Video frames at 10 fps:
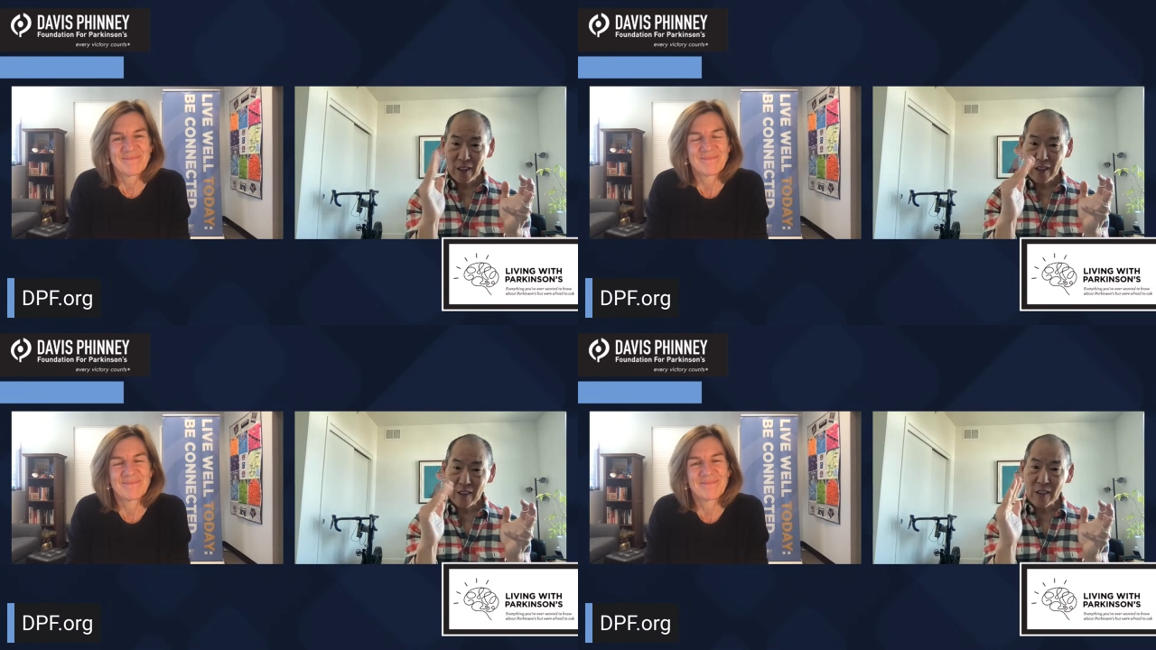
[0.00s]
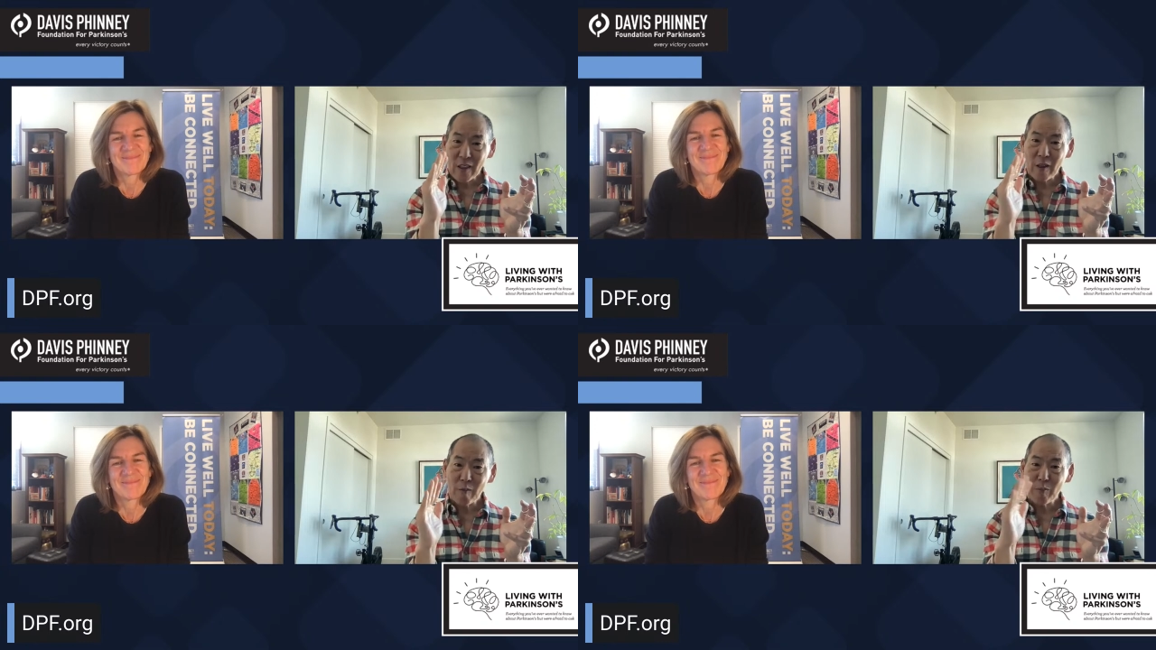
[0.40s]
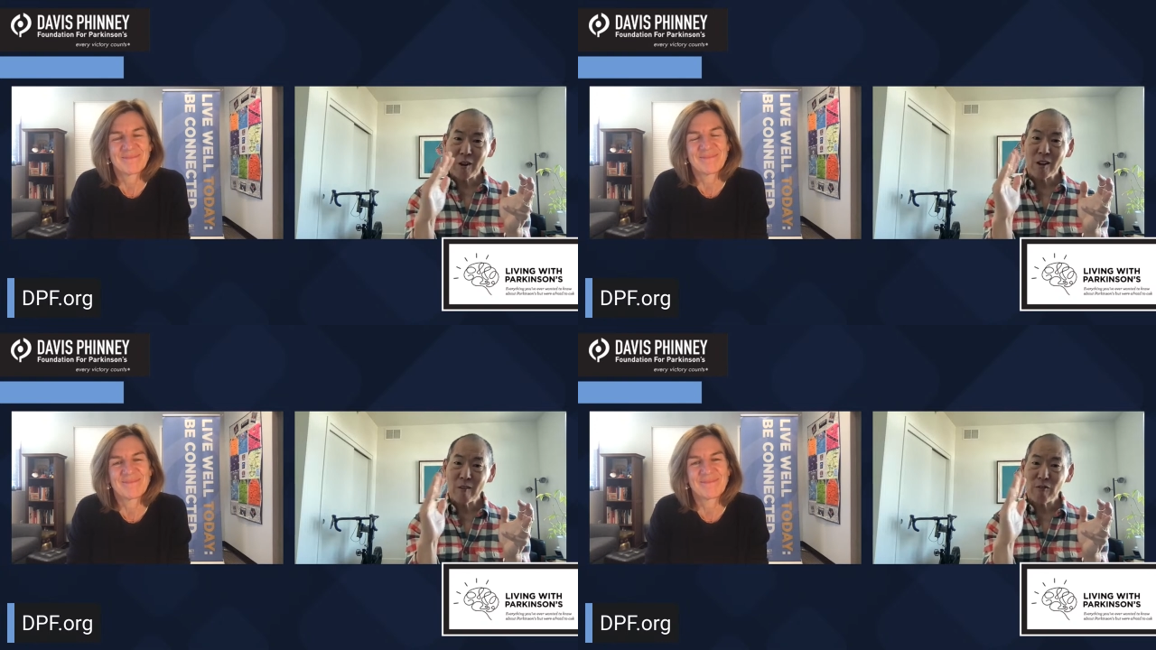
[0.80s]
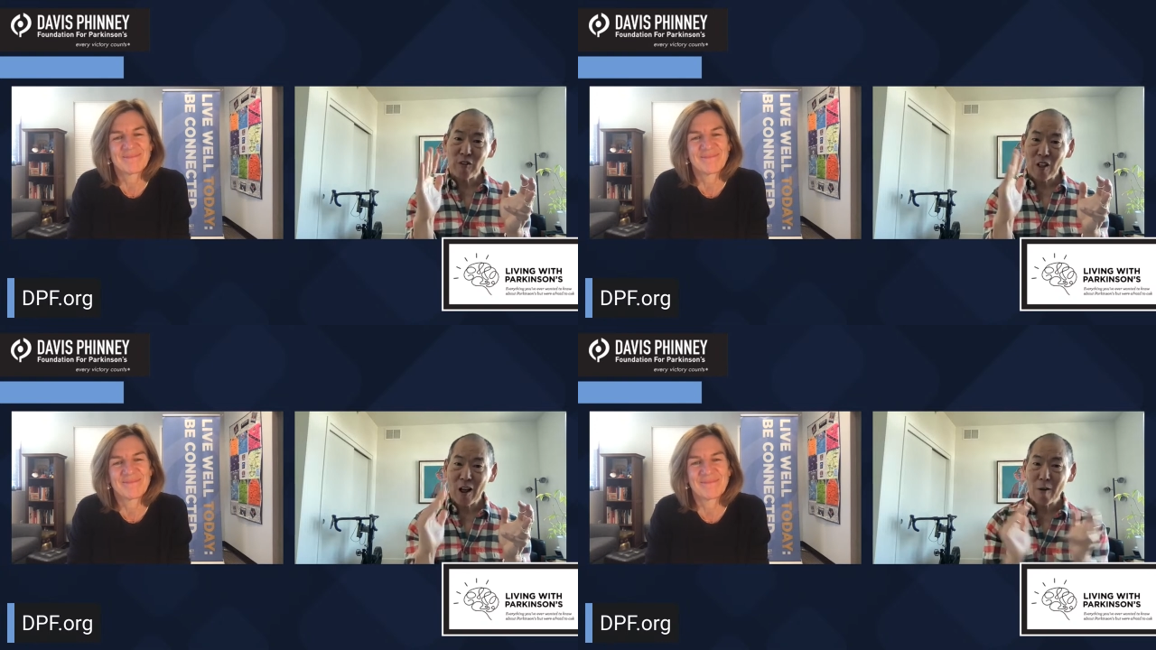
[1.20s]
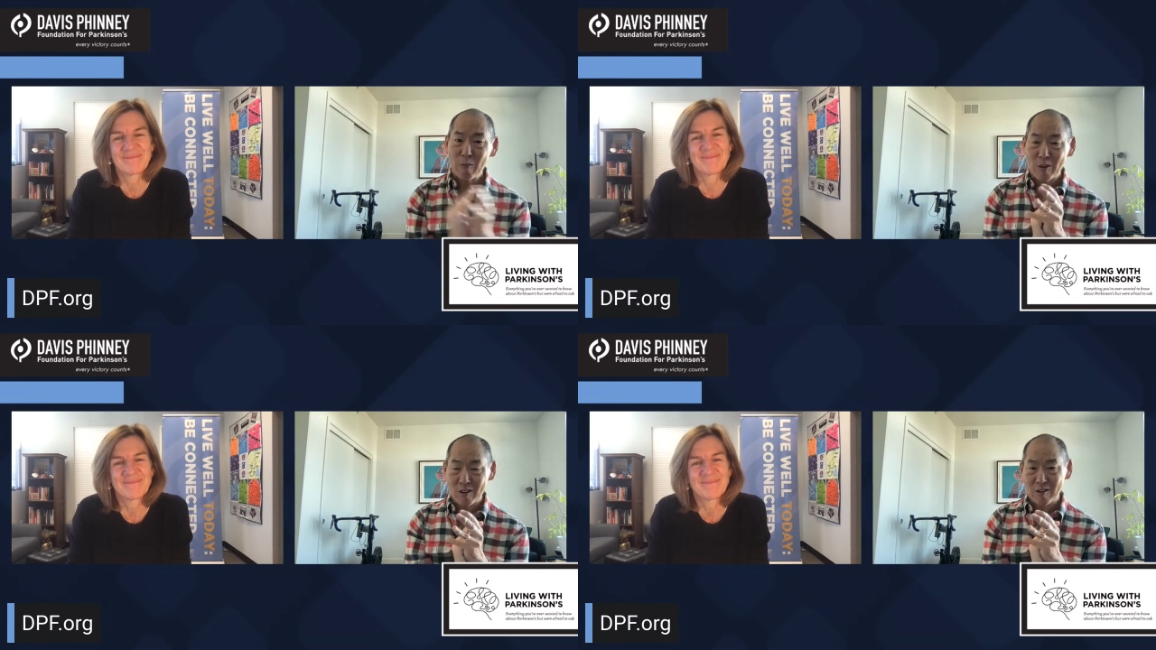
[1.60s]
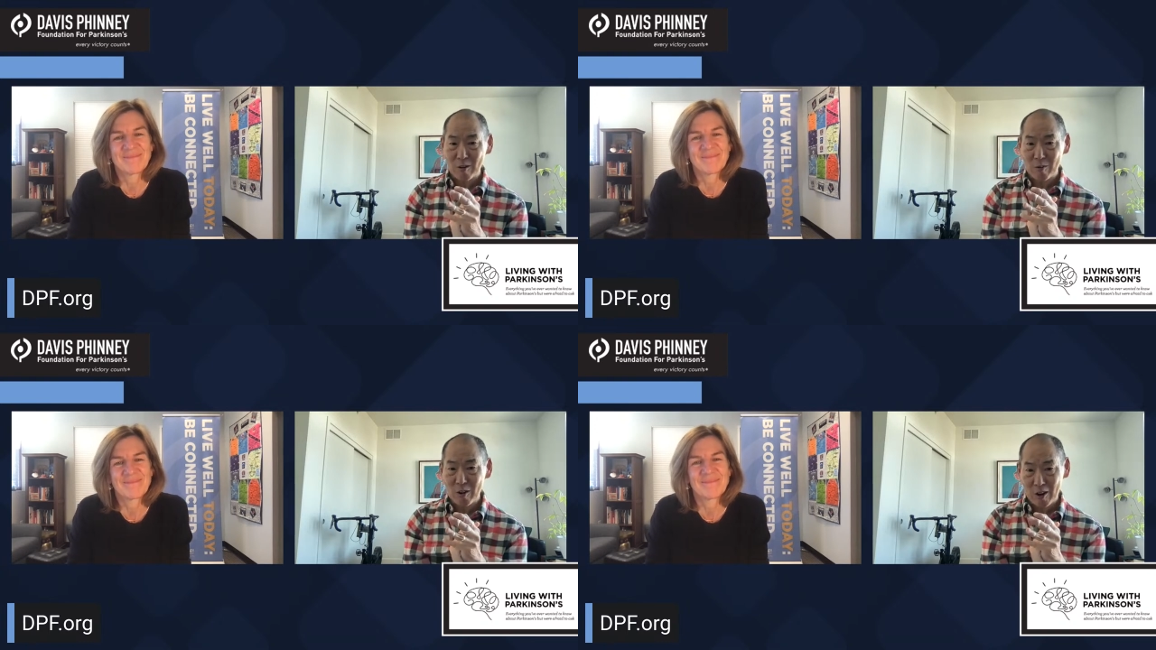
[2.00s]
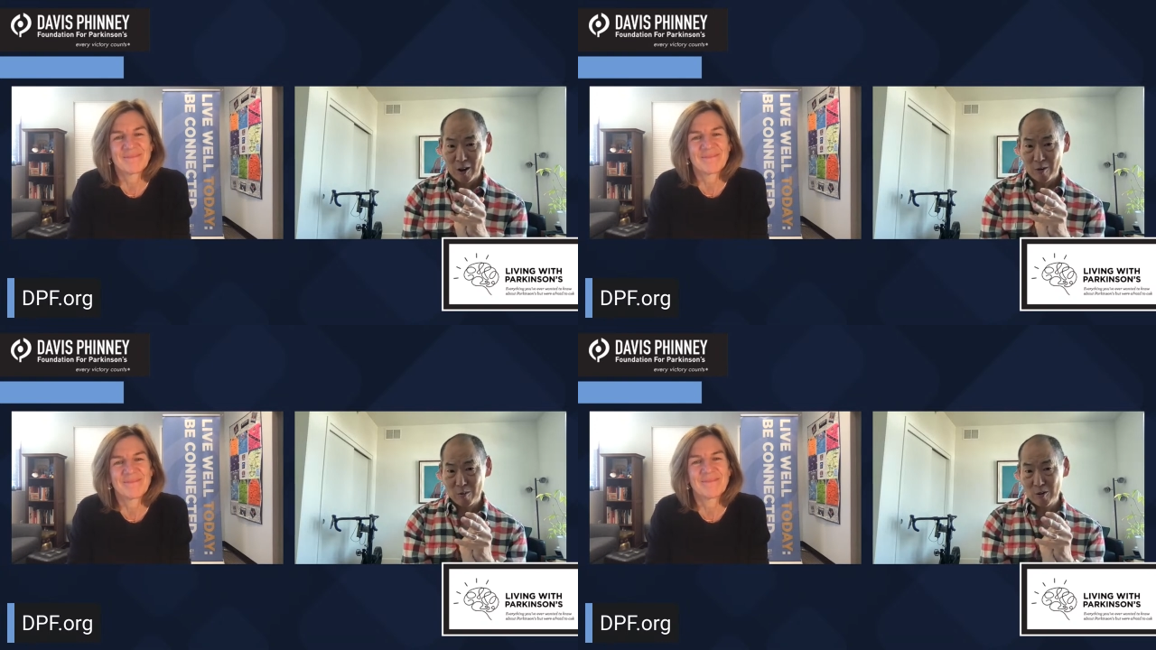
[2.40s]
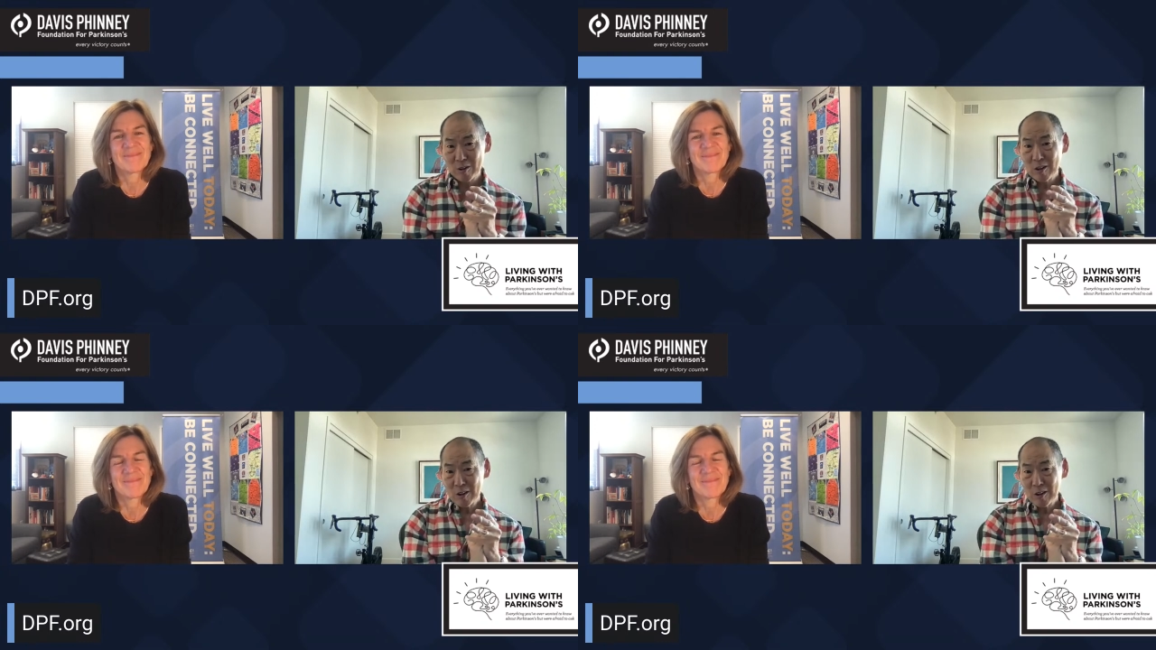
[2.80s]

Speaker 1: and, and being floppy sometimes